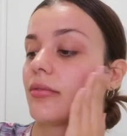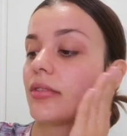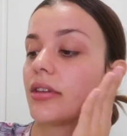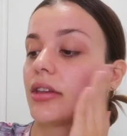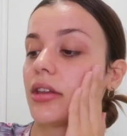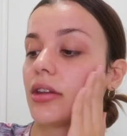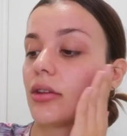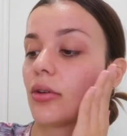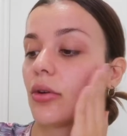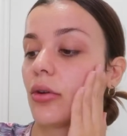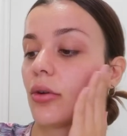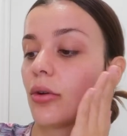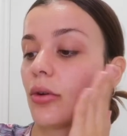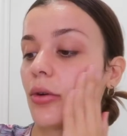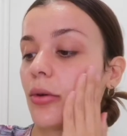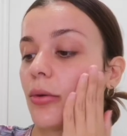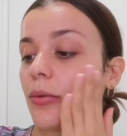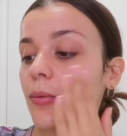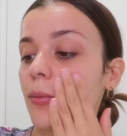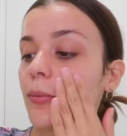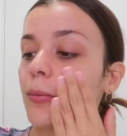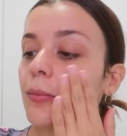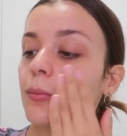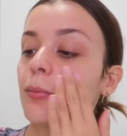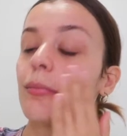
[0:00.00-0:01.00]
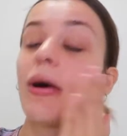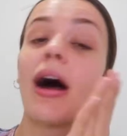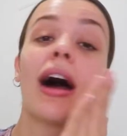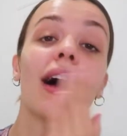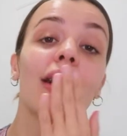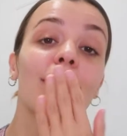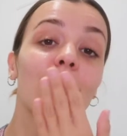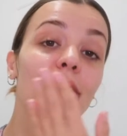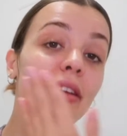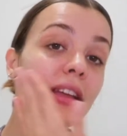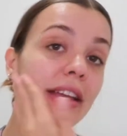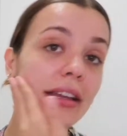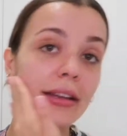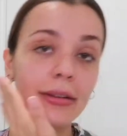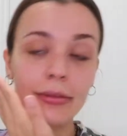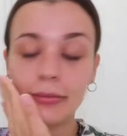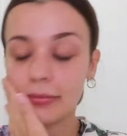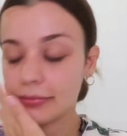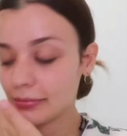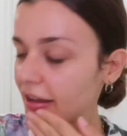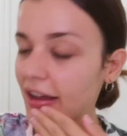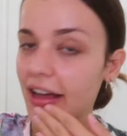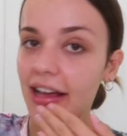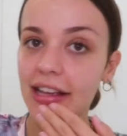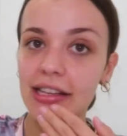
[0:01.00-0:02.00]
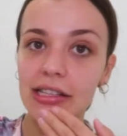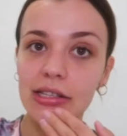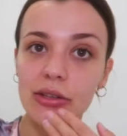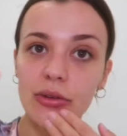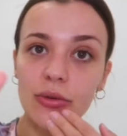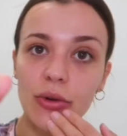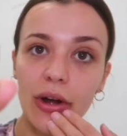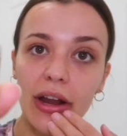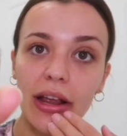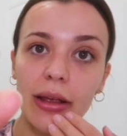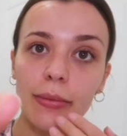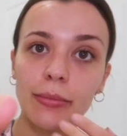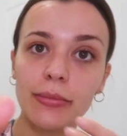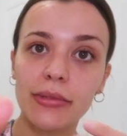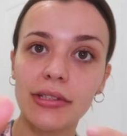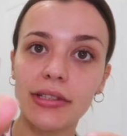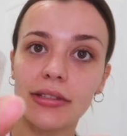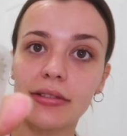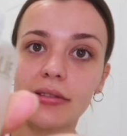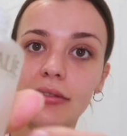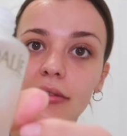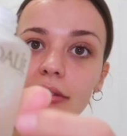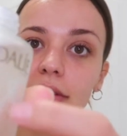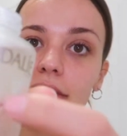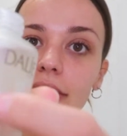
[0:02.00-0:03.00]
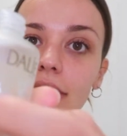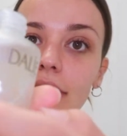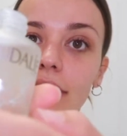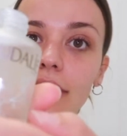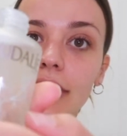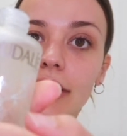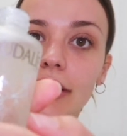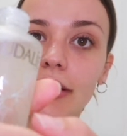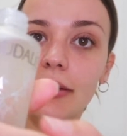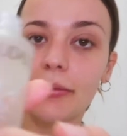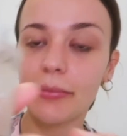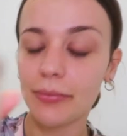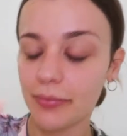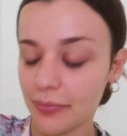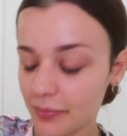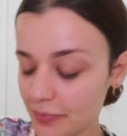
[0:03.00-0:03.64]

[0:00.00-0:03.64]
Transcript: Pinot Latte has grapes in it.